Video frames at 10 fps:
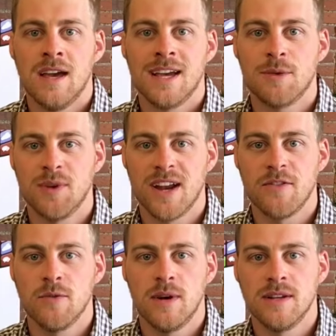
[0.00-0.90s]
morning,
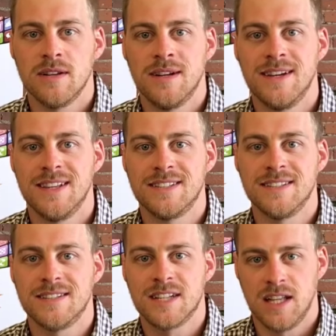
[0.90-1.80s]
everyone. This
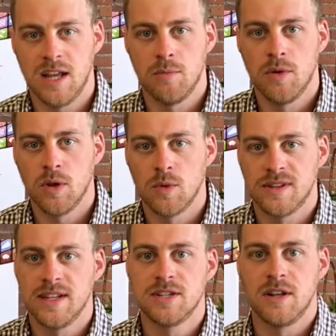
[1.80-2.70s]
is Clayton Miller
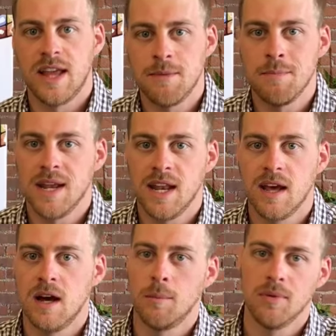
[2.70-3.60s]
with Digital A I M
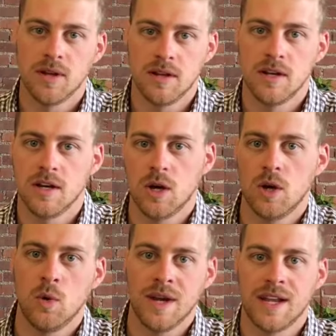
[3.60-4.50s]
Media, bringing you a
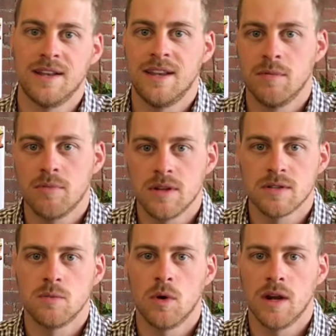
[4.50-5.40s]
quick tip
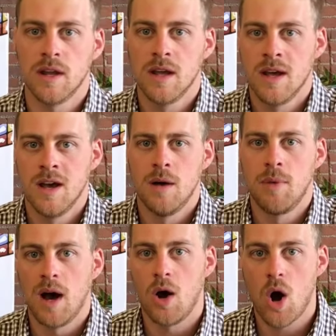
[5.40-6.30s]
this morning
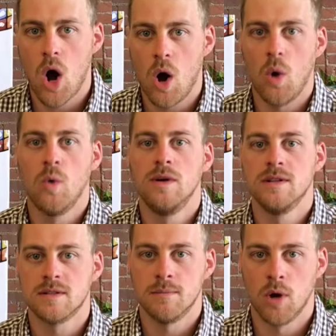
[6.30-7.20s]
about
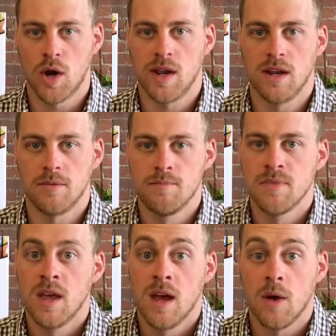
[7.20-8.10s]
always marketing.
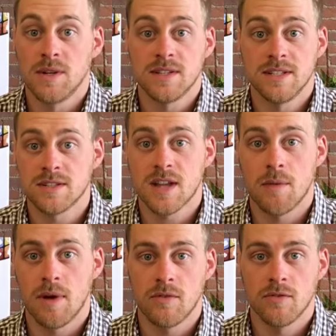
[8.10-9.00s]
I recently just
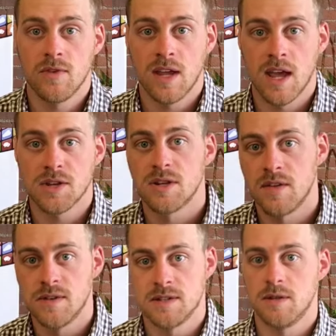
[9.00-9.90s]
got back from vacation.
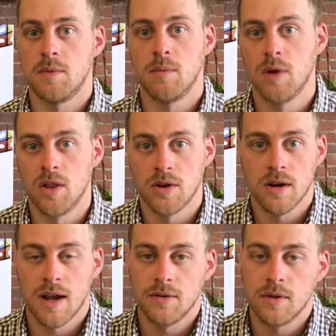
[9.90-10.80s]
I visited my
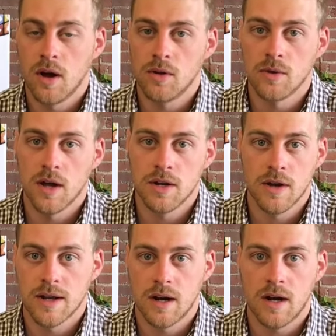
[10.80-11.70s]
brother out in Colorado,
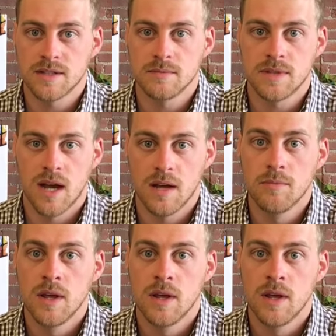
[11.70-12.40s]
had an awesome time.